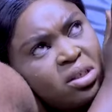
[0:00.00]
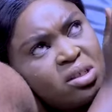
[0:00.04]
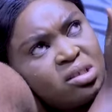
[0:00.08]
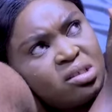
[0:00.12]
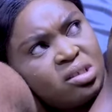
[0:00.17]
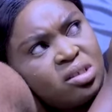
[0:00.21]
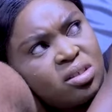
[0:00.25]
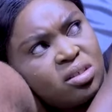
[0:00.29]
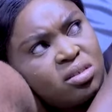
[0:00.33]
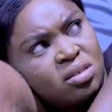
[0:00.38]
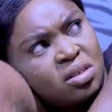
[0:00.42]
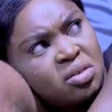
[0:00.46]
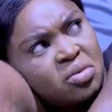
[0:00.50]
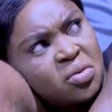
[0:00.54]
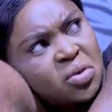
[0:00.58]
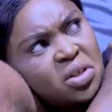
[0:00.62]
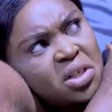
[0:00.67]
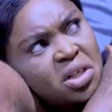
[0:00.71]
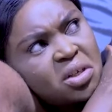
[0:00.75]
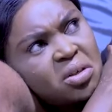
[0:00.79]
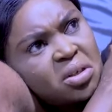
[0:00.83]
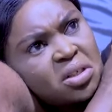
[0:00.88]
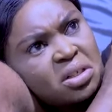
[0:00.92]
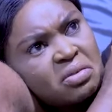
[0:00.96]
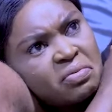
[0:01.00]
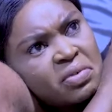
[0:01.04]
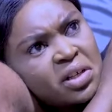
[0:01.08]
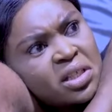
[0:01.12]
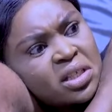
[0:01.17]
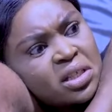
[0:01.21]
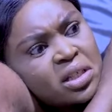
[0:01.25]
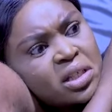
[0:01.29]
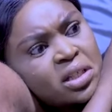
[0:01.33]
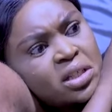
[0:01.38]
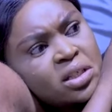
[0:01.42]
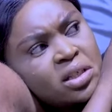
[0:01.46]
I mean, there's really
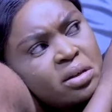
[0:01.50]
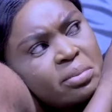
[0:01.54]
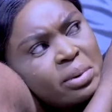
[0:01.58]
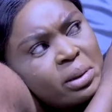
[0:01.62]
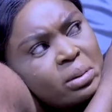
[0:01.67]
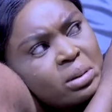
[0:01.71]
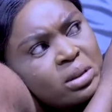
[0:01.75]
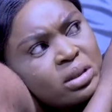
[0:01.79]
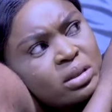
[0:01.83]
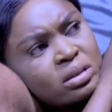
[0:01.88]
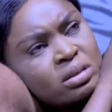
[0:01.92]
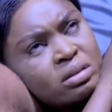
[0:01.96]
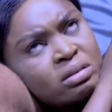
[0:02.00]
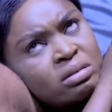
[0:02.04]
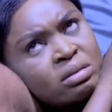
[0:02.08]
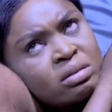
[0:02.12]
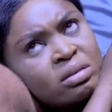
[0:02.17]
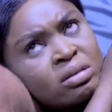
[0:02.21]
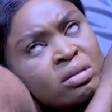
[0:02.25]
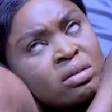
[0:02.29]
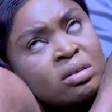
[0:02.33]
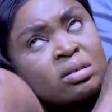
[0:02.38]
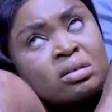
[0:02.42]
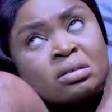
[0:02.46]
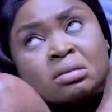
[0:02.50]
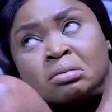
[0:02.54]
nothing fascinating about it.